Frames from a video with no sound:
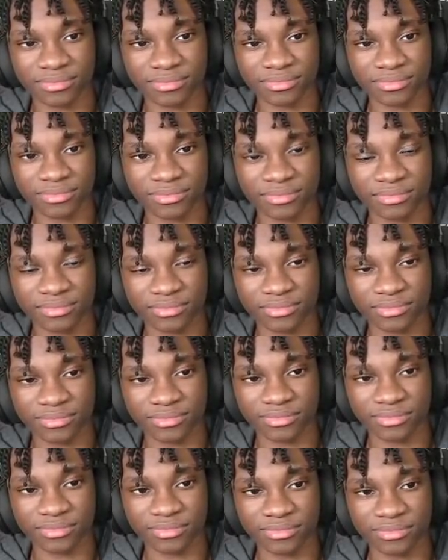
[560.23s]

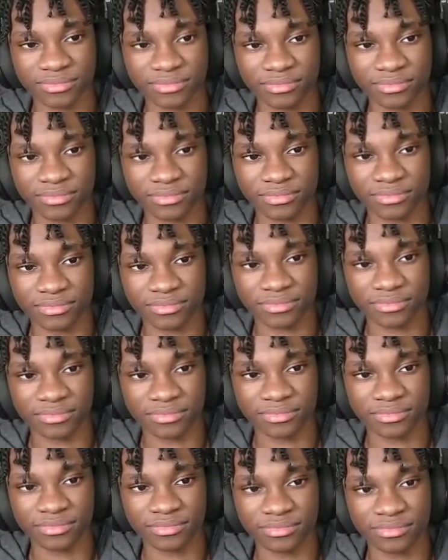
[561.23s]

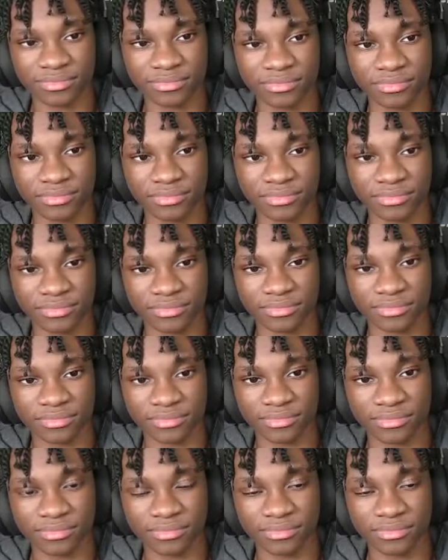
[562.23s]

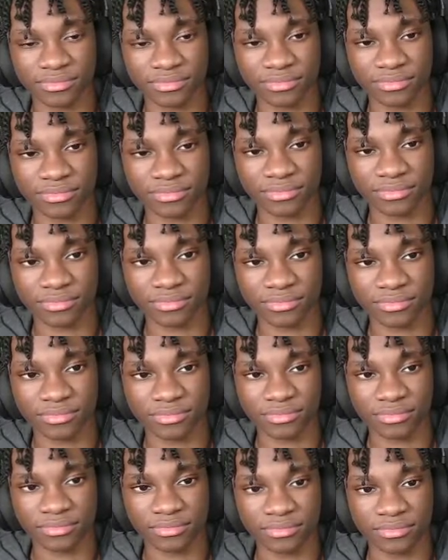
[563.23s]

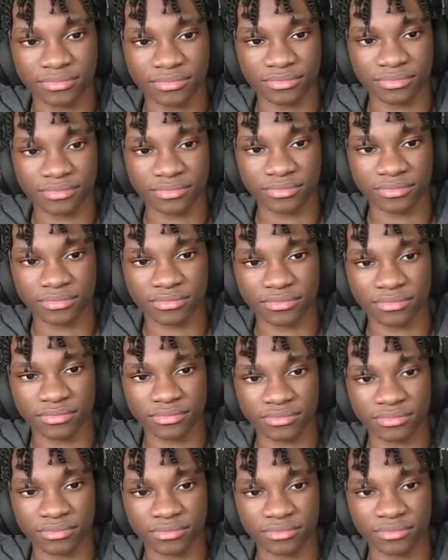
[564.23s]

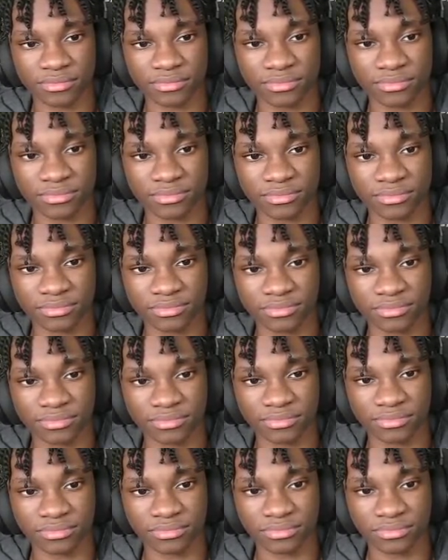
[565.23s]

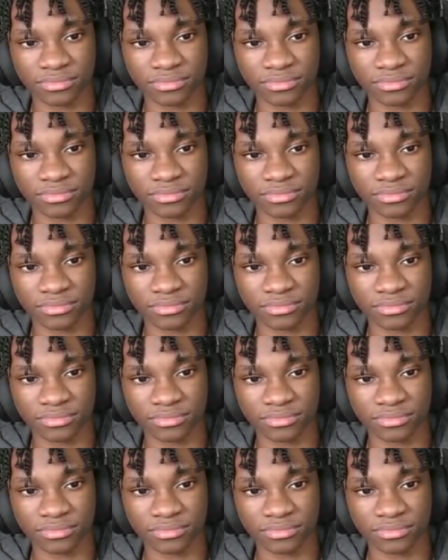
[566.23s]
The person shown says nothing.